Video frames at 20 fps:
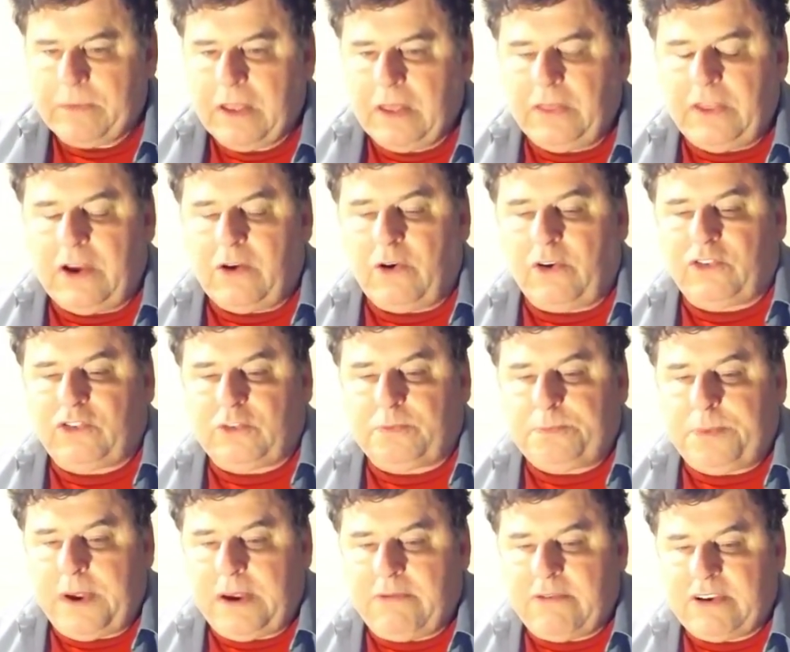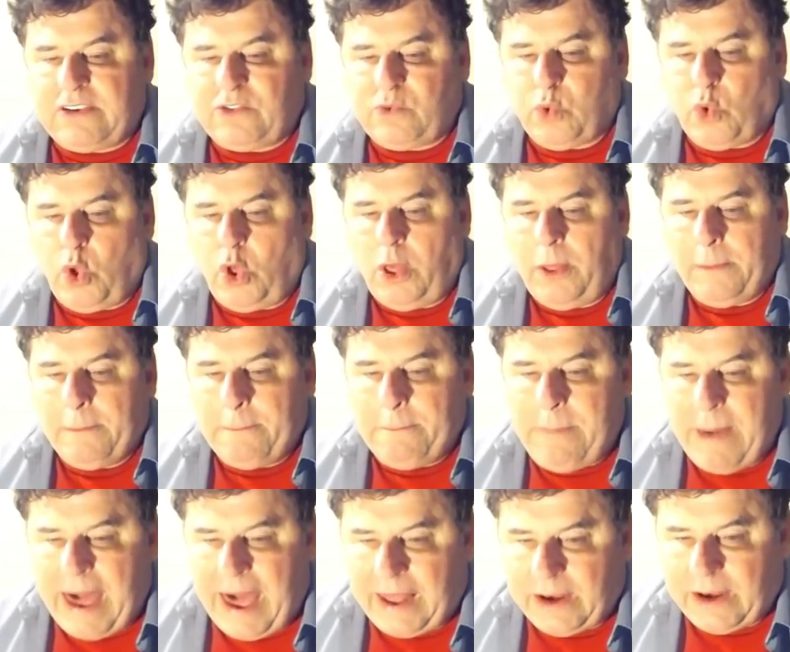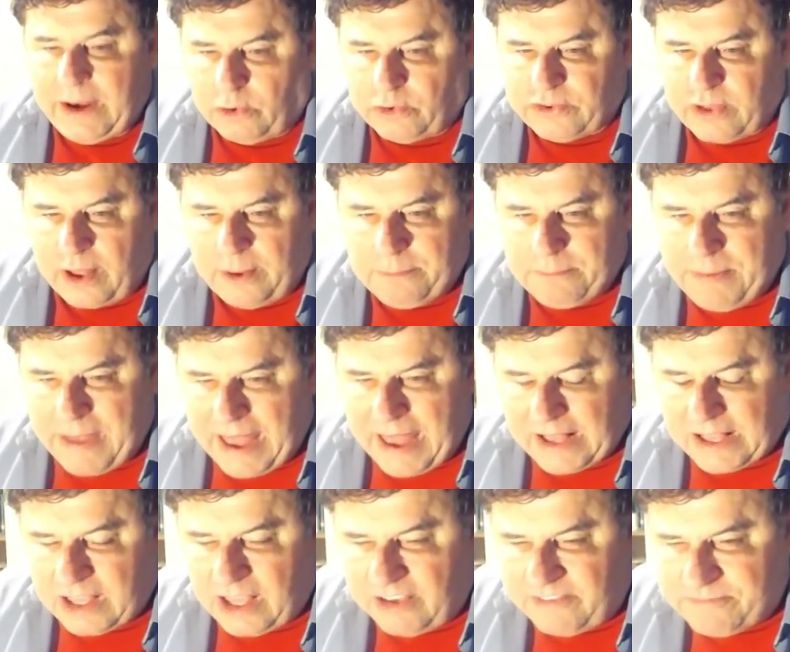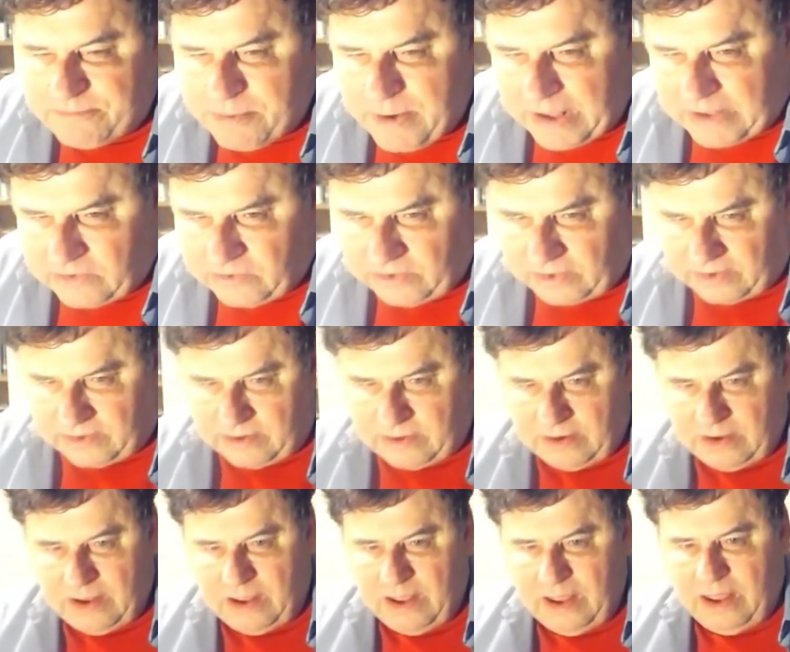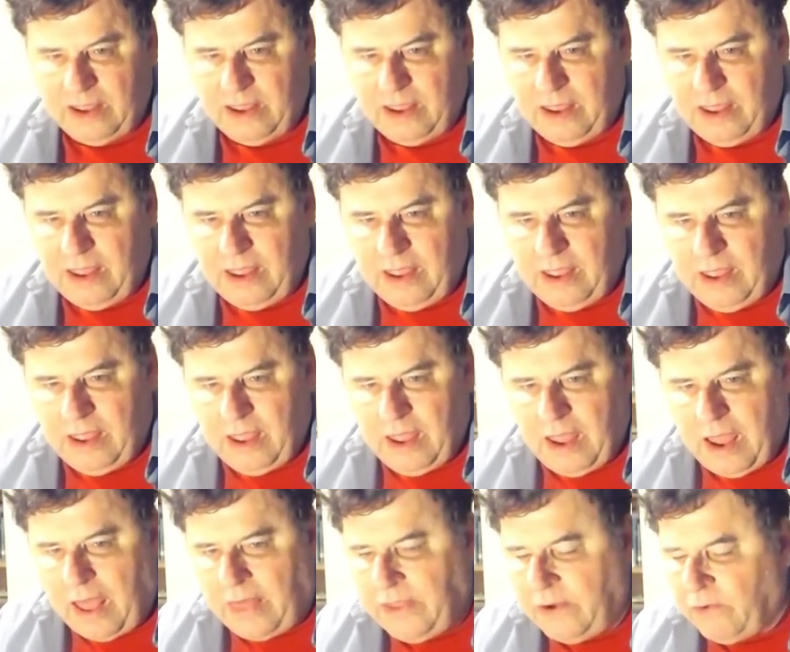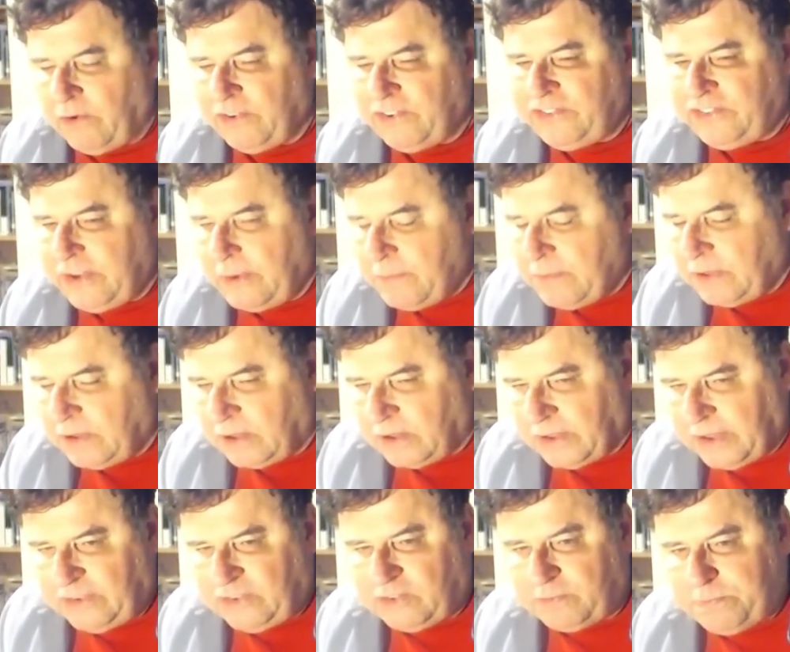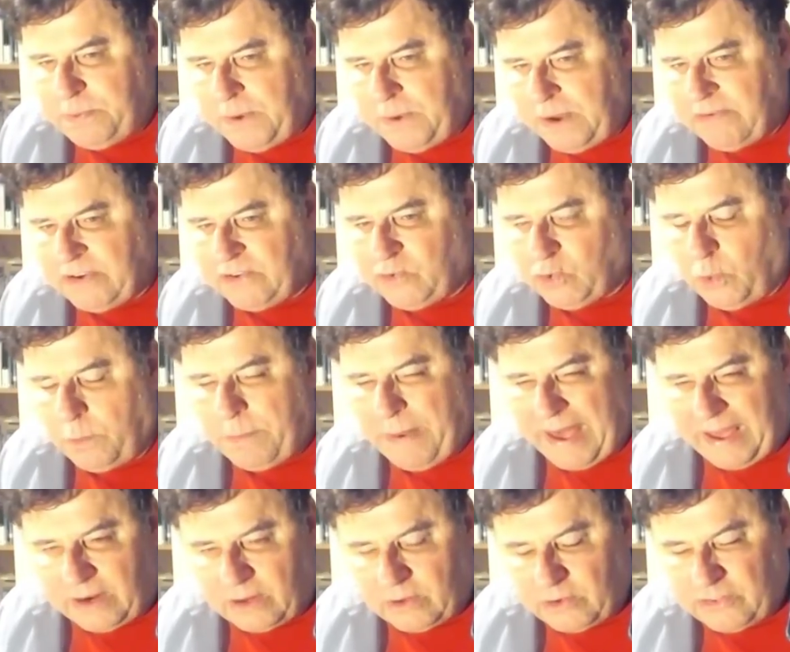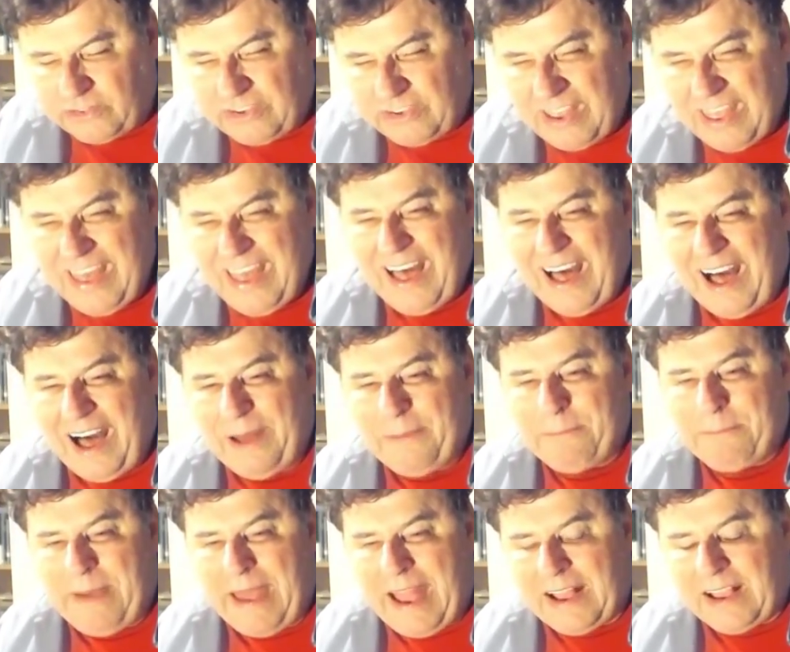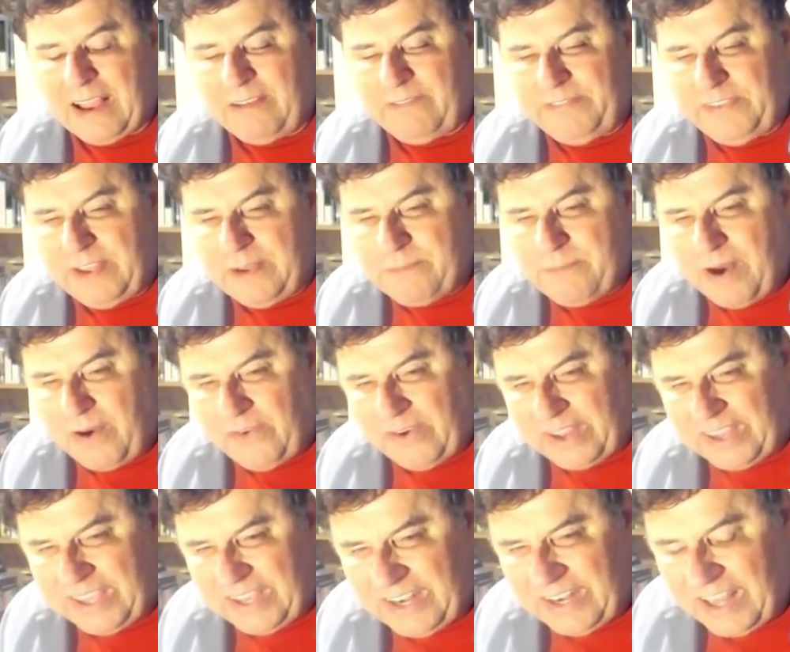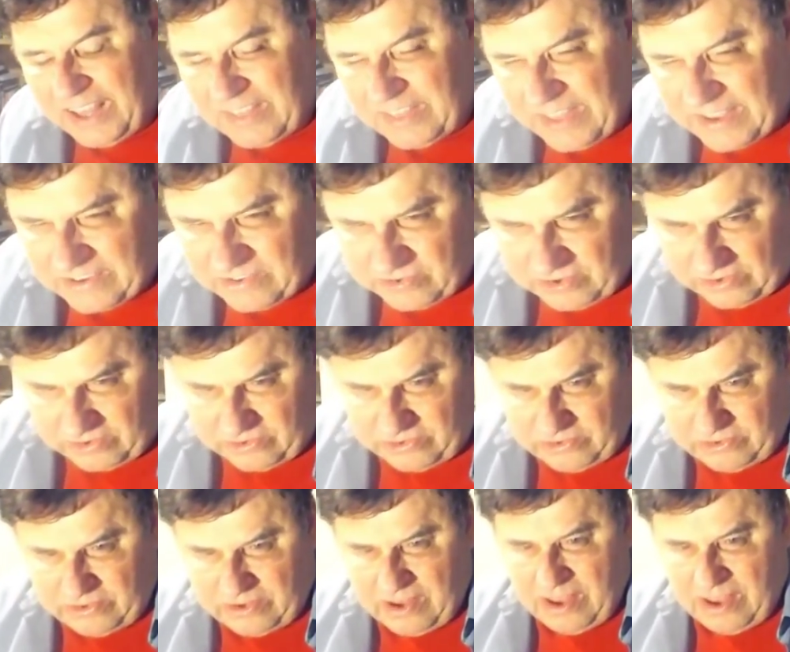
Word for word: There are spiritual battles on back of Brexit, and there are similarly spiritual battles on back of the American elections.